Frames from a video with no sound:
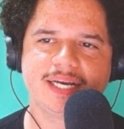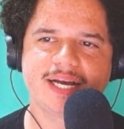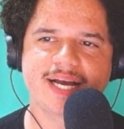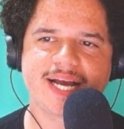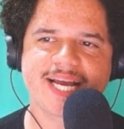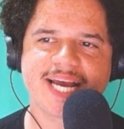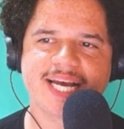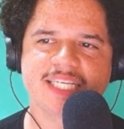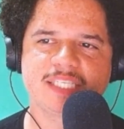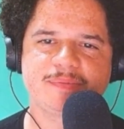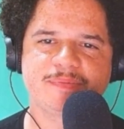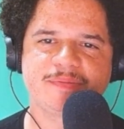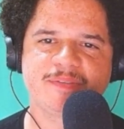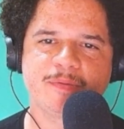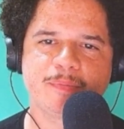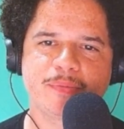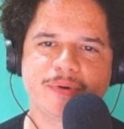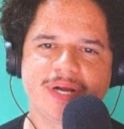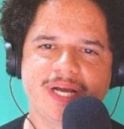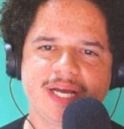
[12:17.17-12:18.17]
I gasped
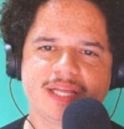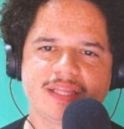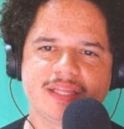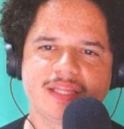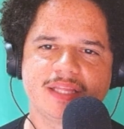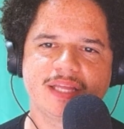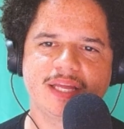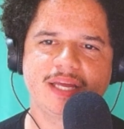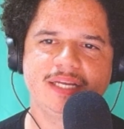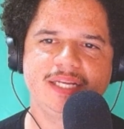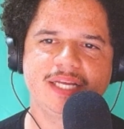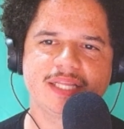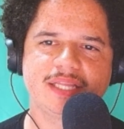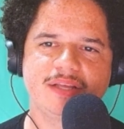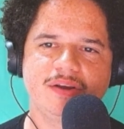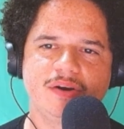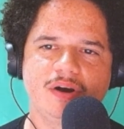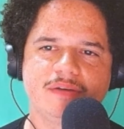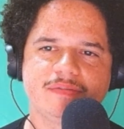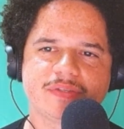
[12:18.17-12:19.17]
for breath, and yet
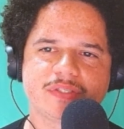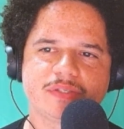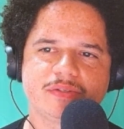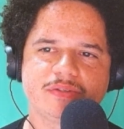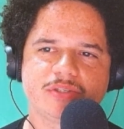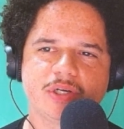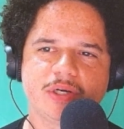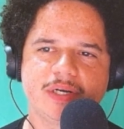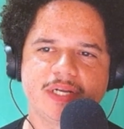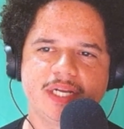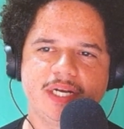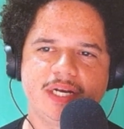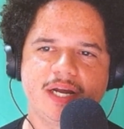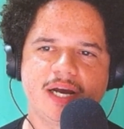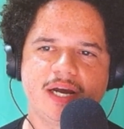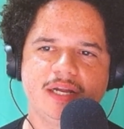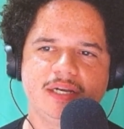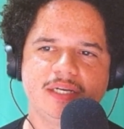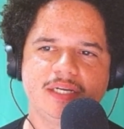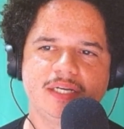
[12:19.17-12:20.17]
the officers heard it
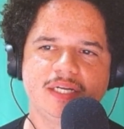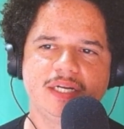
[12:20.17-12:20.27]
not.